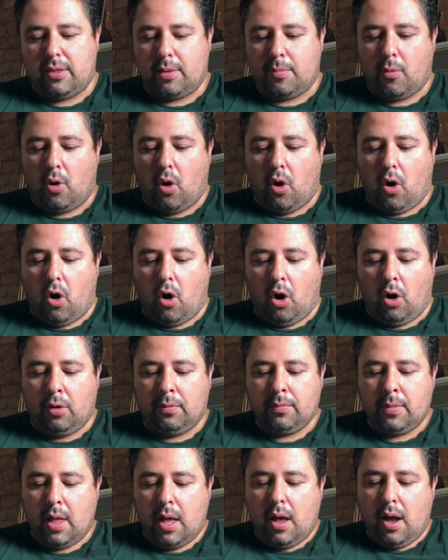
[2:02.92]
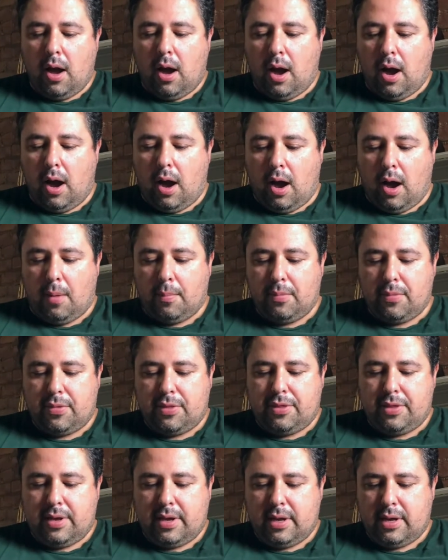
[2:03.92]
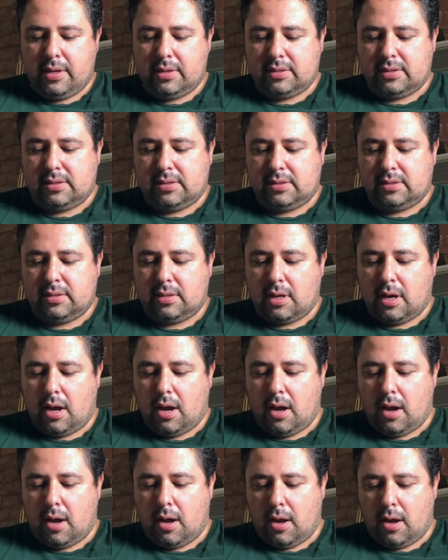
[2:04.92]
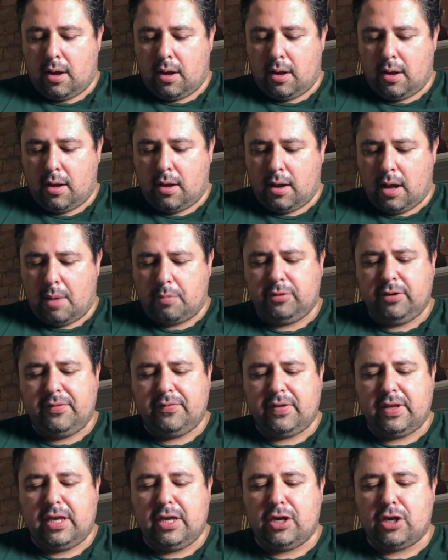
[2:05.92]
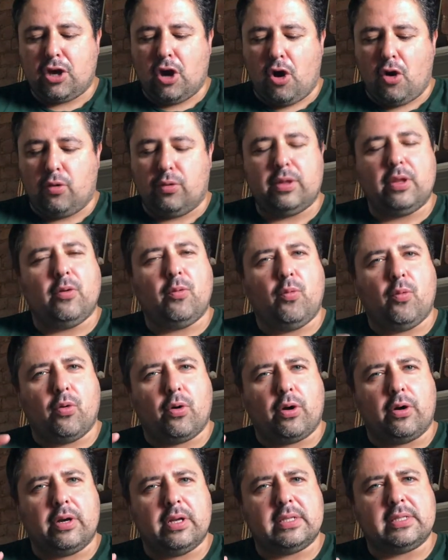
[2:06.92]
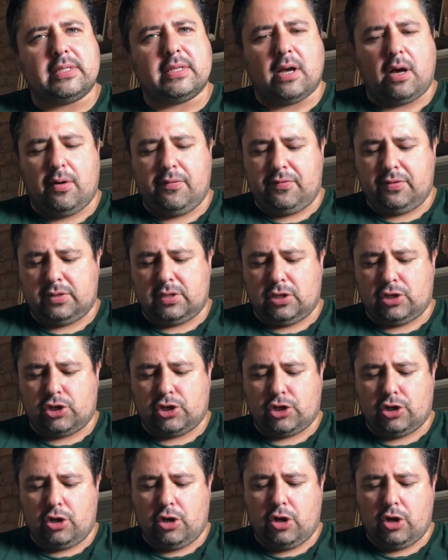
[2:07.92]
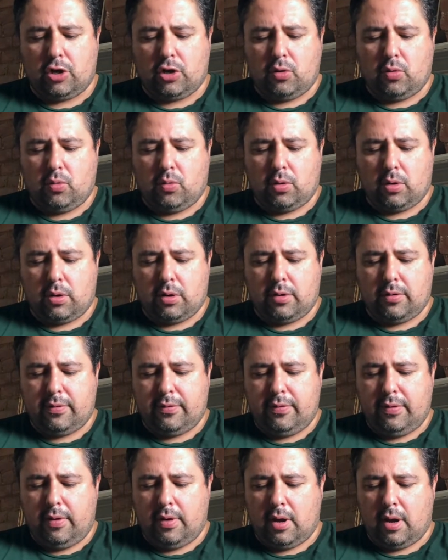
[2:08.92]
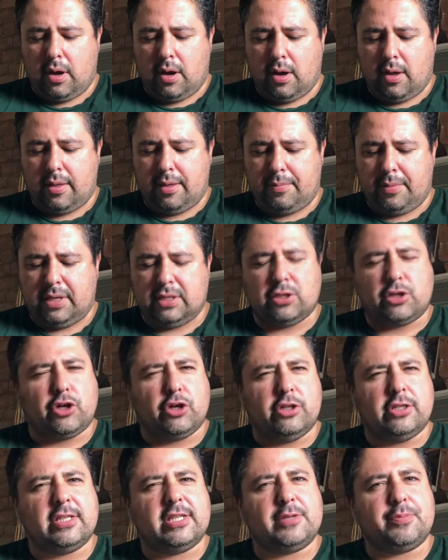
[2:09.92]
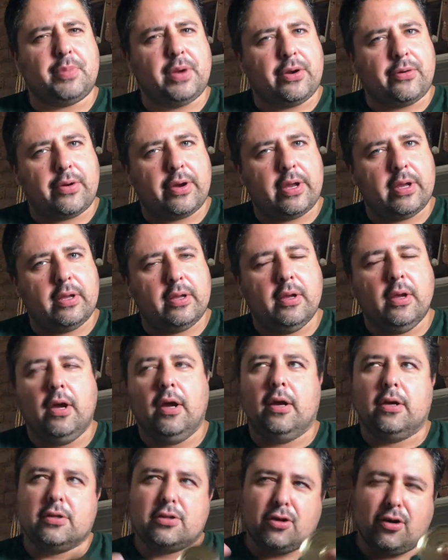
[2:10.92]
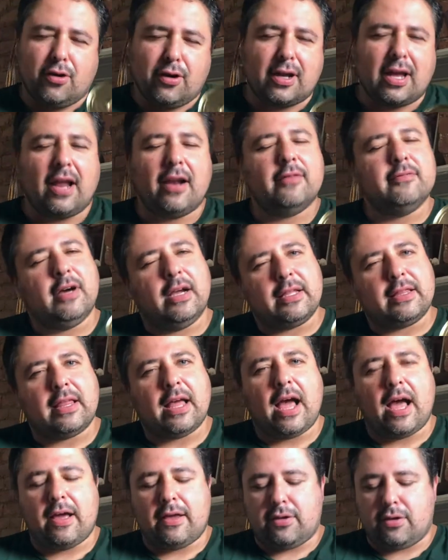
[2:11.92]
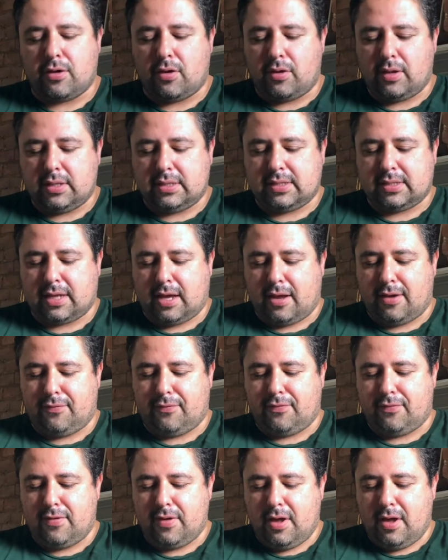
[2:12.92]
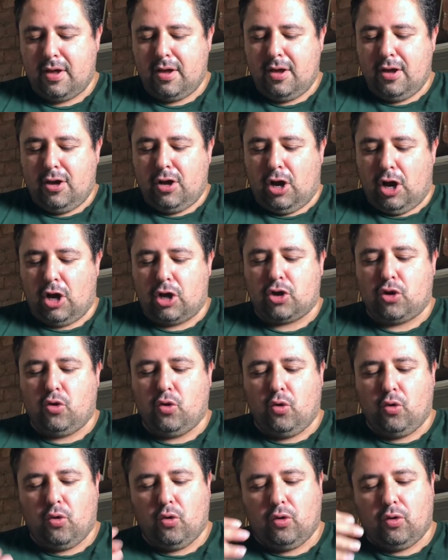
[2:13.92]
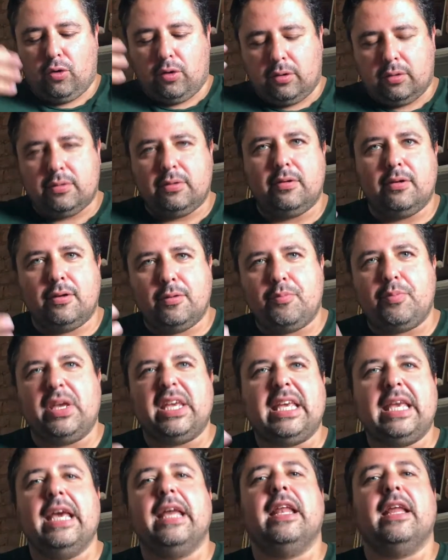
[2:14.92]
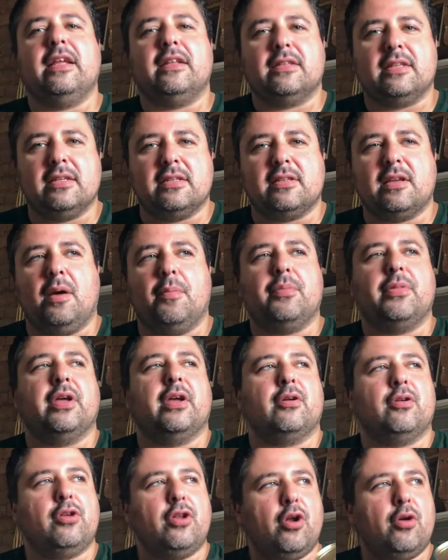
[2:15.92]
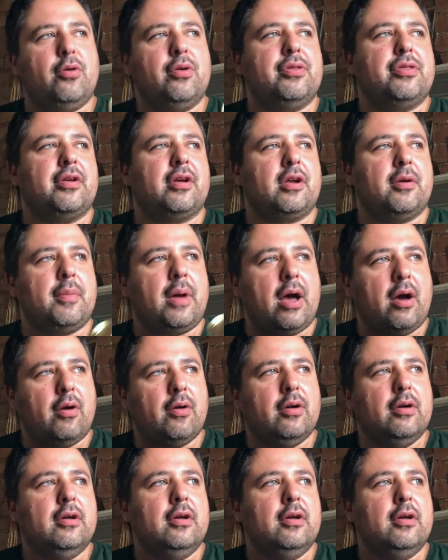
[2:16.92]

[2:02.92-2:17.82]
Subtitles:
them all. This I believe Ekone, the word itself, is a Chinook word that means good spirit. So kind of like that, it's kind of a cool beginning to something. You think about,